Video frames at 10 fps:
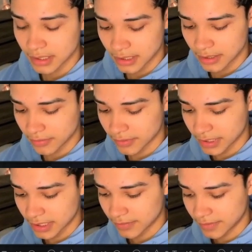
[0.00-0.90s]
and we're gonna
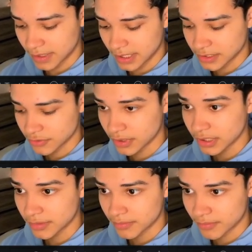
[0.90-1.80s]
have an h1.
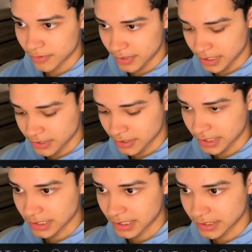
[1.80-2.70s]
I'm pretty sure
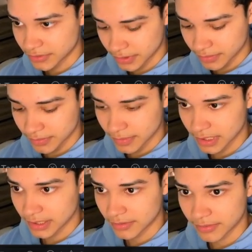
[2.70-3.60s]
that's an h1.
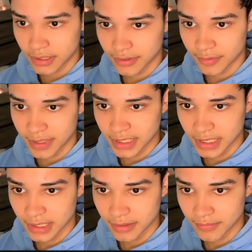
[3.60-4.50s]
Now another p
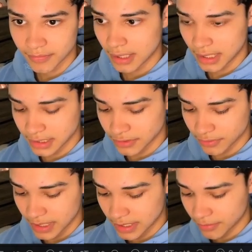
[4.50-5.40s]
tag, and
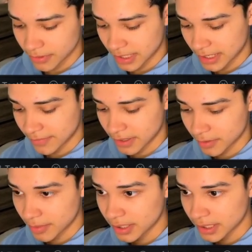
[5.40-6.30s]
we will have a
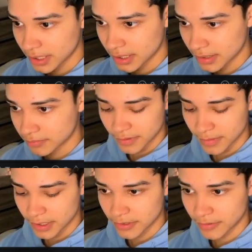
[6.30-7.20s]
button from
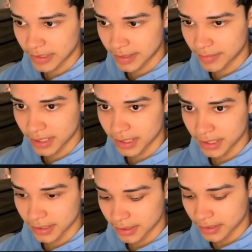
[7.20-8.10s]
our UI
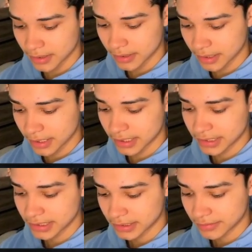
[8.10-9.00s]
button.
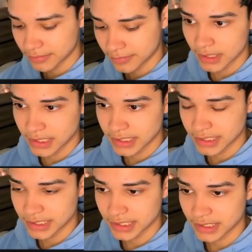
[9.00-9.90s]
This
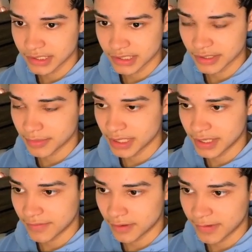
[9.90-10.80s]
is just gonna be a
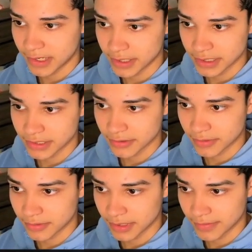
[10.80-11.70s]
default variant, so
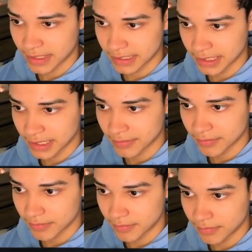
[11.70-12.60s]
we'll leave it as that.
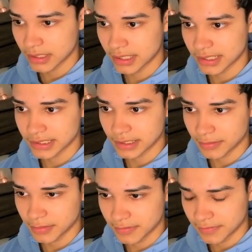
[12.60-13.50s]
Class name
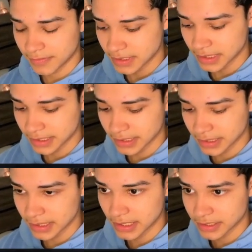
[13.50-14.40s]
of text
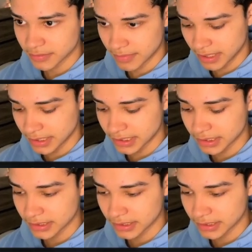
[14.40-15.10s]
dash base.